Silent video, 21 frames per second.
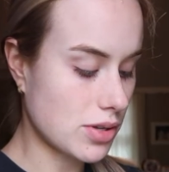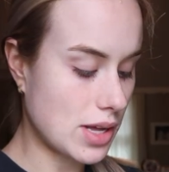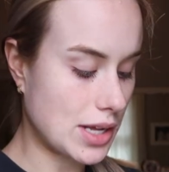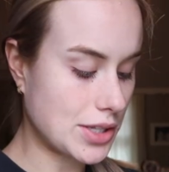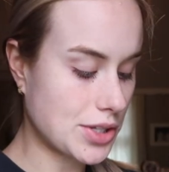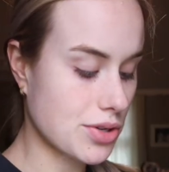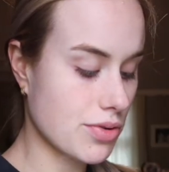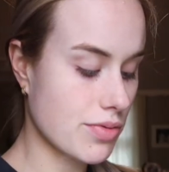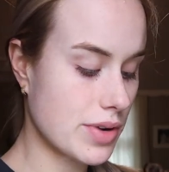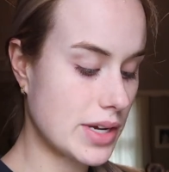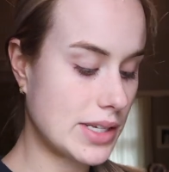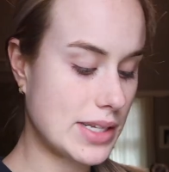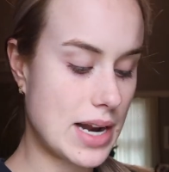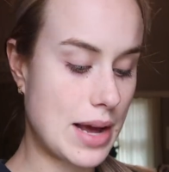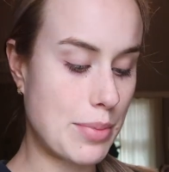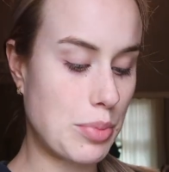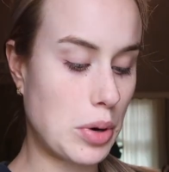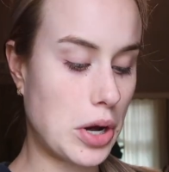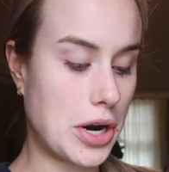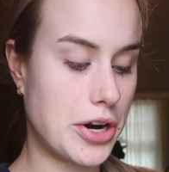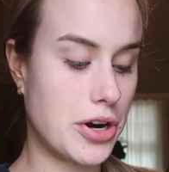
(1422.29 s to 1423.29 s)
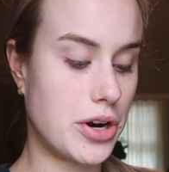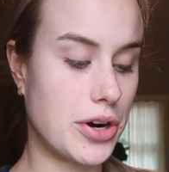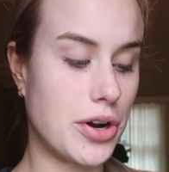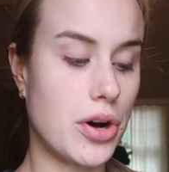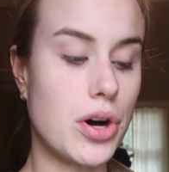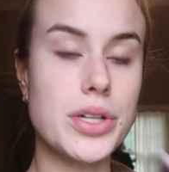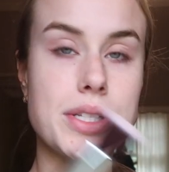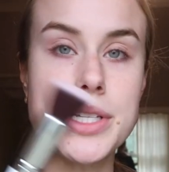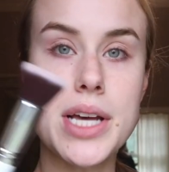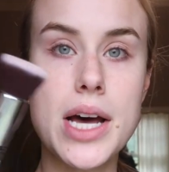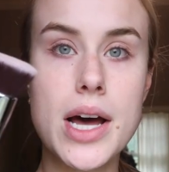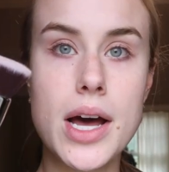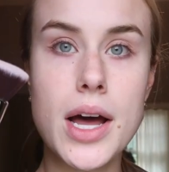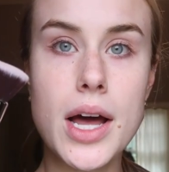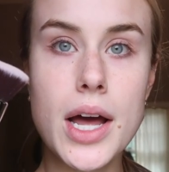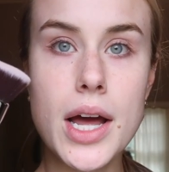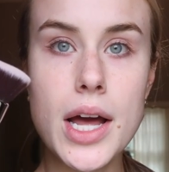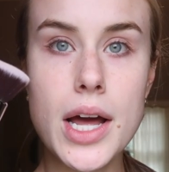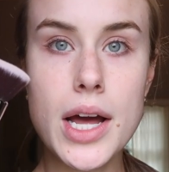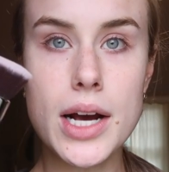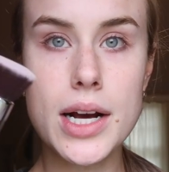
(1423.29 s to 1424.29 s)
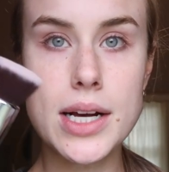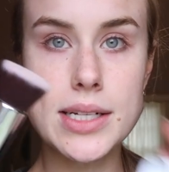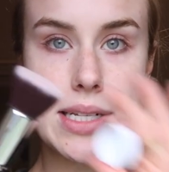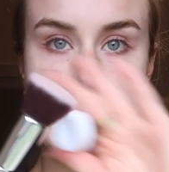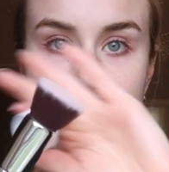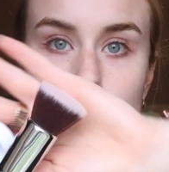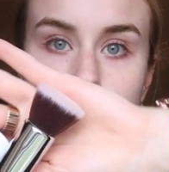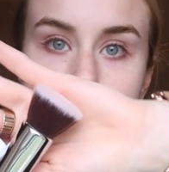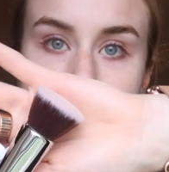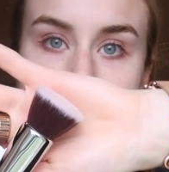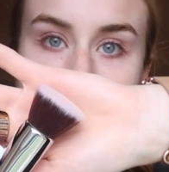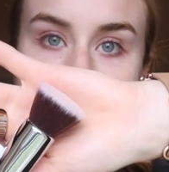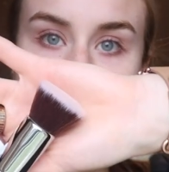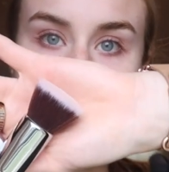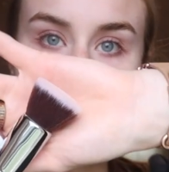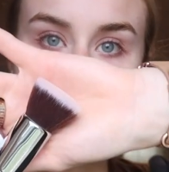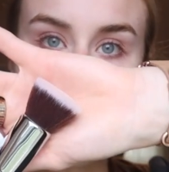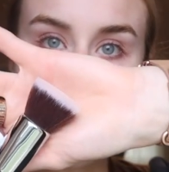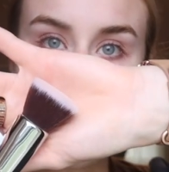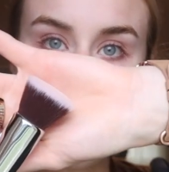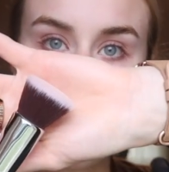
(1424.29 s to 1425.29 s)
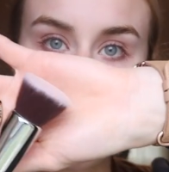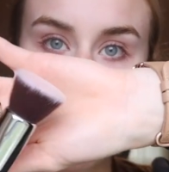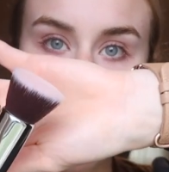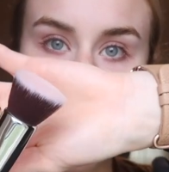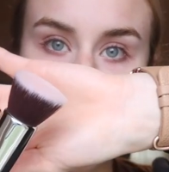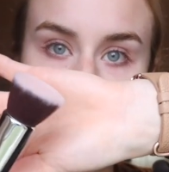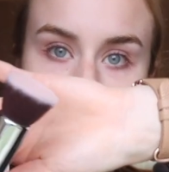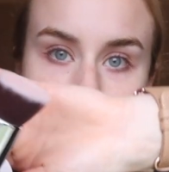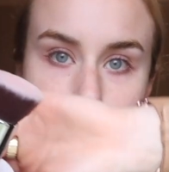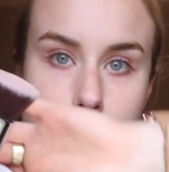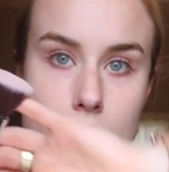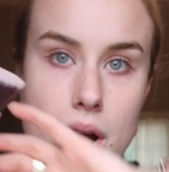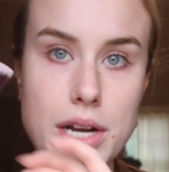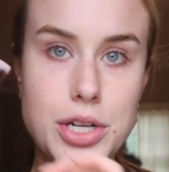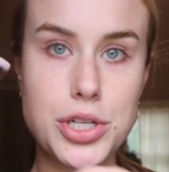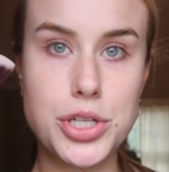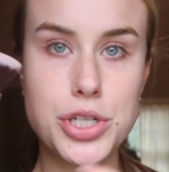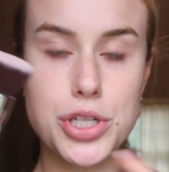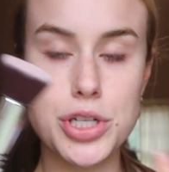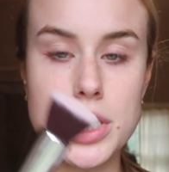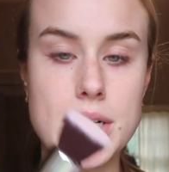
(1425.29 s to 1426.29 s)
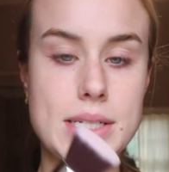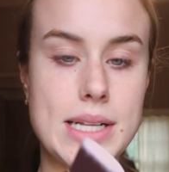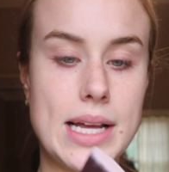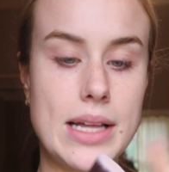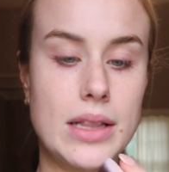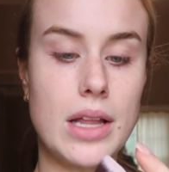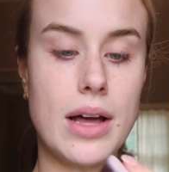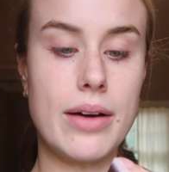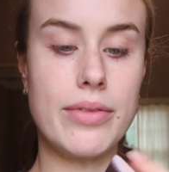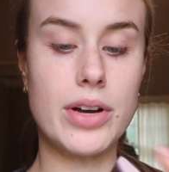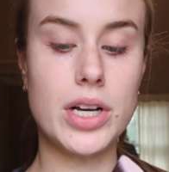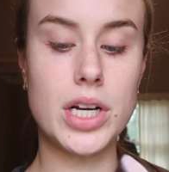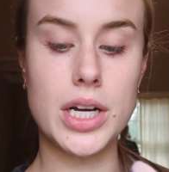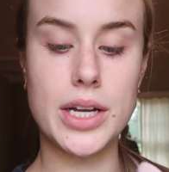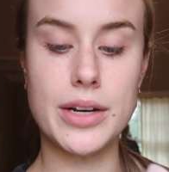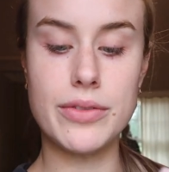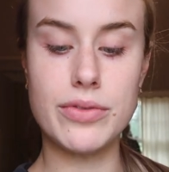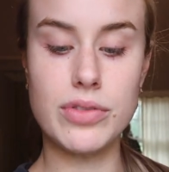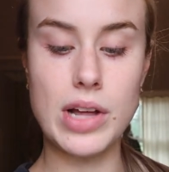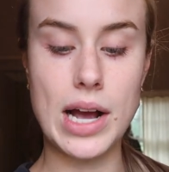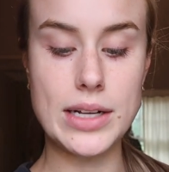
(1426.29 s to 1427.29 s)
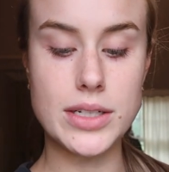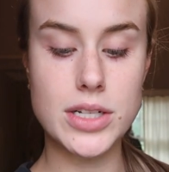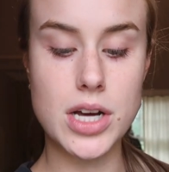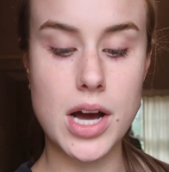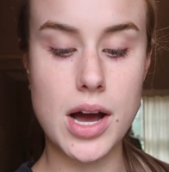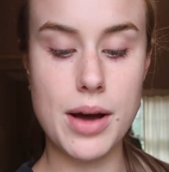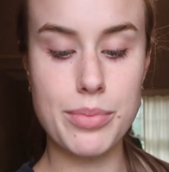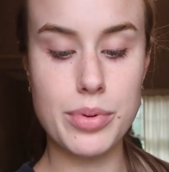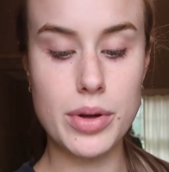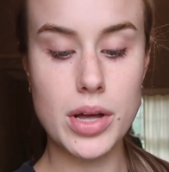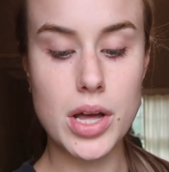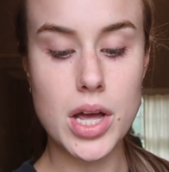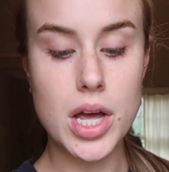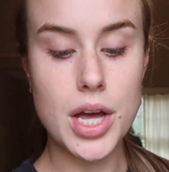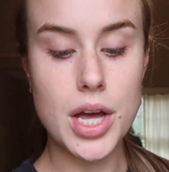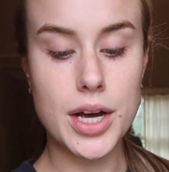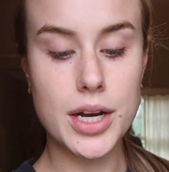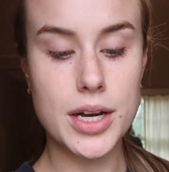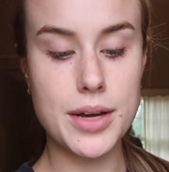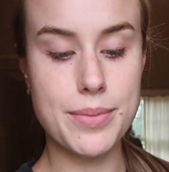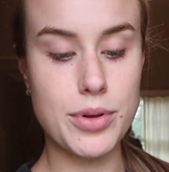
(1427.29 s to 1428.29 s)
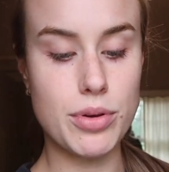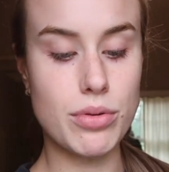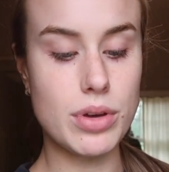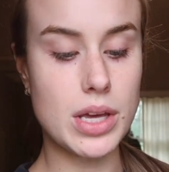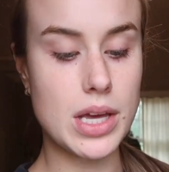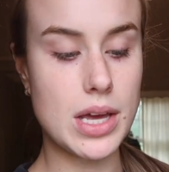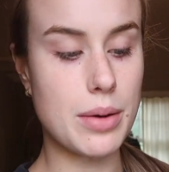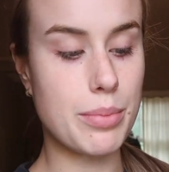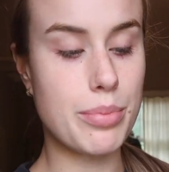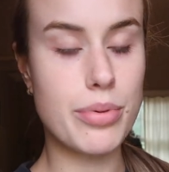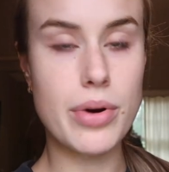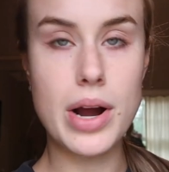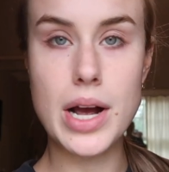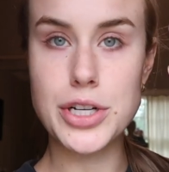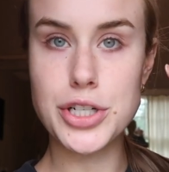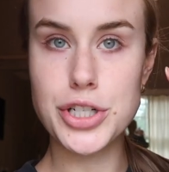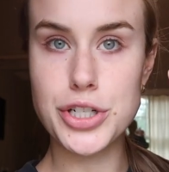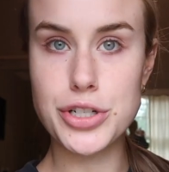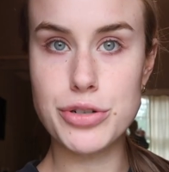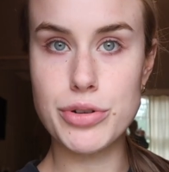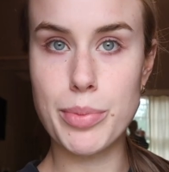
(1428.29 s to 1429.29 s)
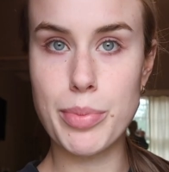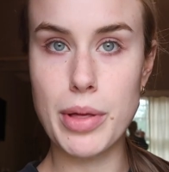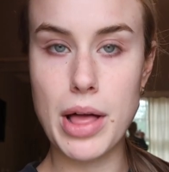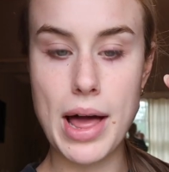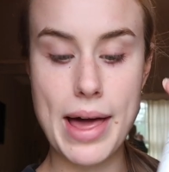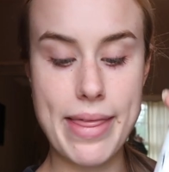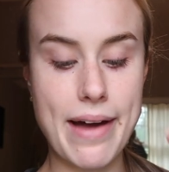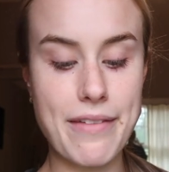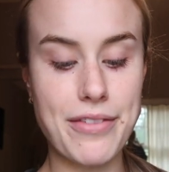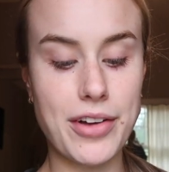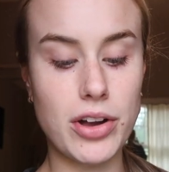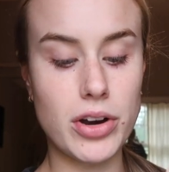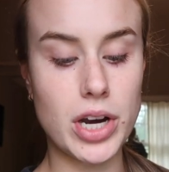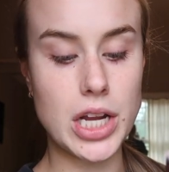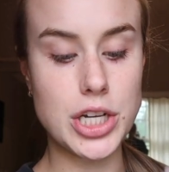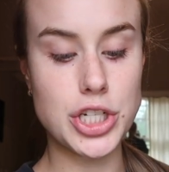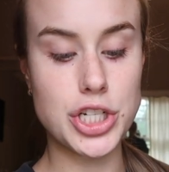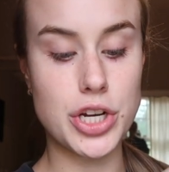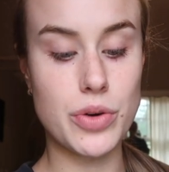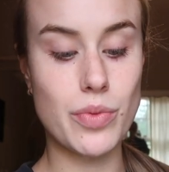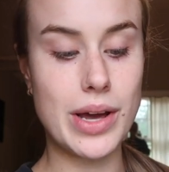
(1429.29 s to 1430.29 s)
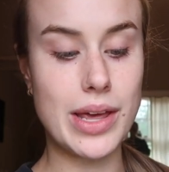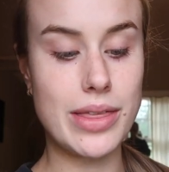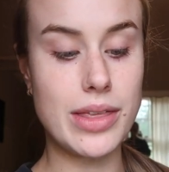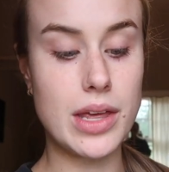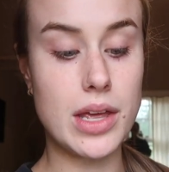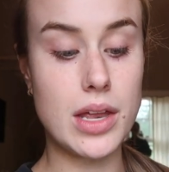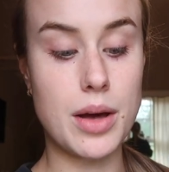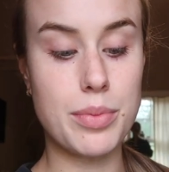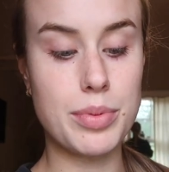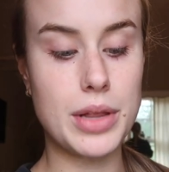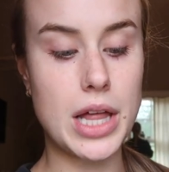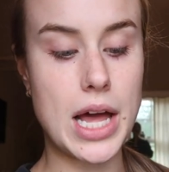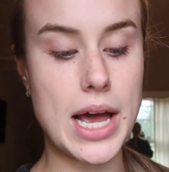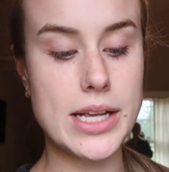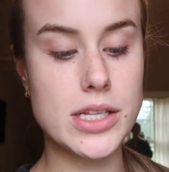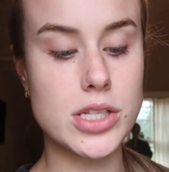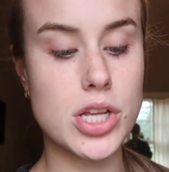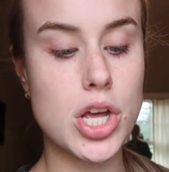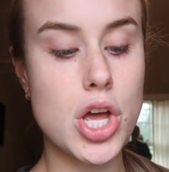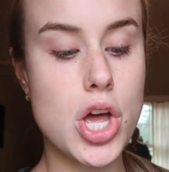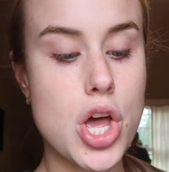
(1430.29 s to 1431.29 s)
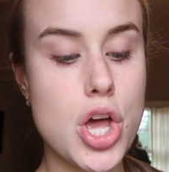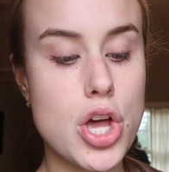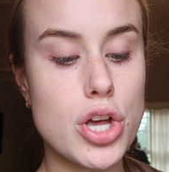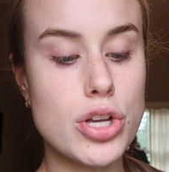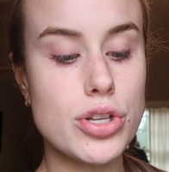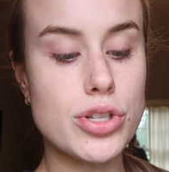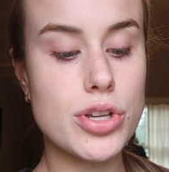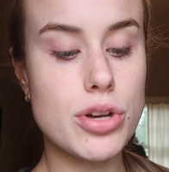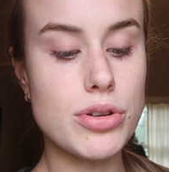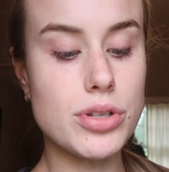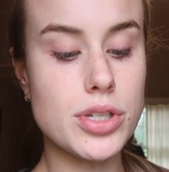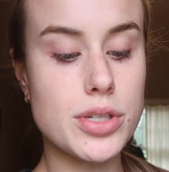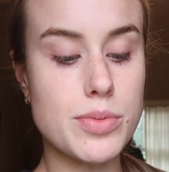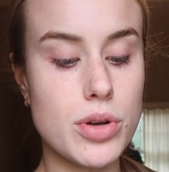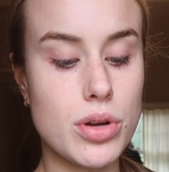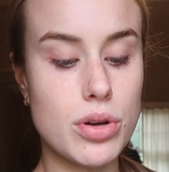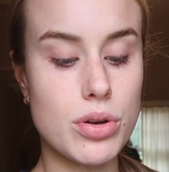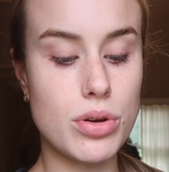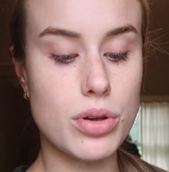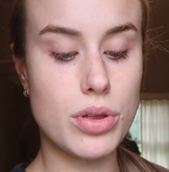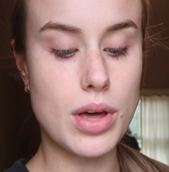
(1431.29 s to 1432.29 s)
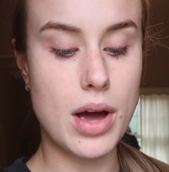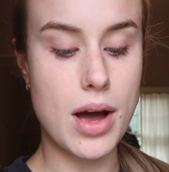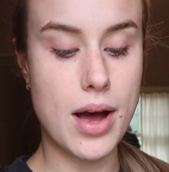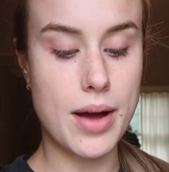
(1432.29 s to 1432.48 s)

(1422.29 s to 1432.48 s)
So that's the reason I bought it on Ulta because I wanted the free brush because I love a good flat top kabuki brush to apply that foundation with. It applies so smooth.